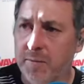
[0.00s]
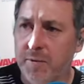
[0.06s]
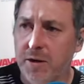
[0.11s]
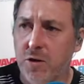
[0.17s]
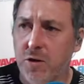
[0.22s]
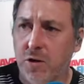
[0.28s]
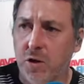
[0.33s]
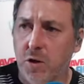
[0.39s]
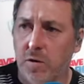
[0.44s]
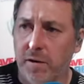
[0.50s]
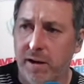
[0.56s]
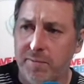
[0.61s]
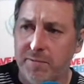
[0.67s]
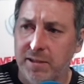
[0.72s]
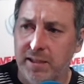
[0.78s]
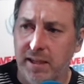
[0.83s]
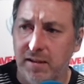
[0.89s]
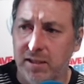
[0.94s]
you calling up
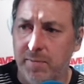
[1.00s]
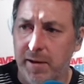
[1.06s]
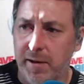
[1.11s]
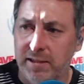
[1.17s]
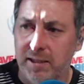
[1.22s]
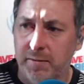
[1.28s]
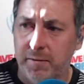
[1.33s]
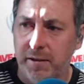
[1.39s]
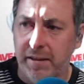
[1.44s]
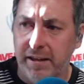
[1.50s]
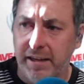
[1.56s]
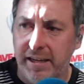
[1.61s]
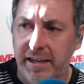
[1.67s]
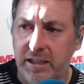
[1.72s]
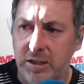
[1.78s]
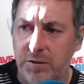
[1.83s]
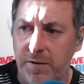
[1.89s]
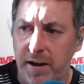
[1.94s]
to tell us about something the
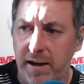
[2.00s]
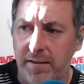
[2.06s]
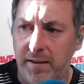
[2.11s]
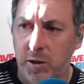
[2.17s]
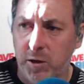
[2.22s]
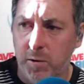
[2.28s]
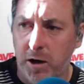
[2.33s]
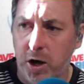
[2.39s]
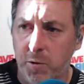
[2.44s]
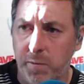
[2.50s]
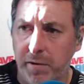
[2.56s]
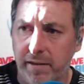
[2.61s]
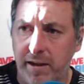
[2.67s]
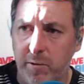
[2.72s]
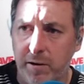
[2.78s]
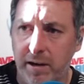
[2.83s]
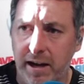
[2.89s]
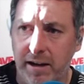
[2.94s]
kids found that you were hoping
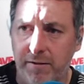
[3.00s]
they would never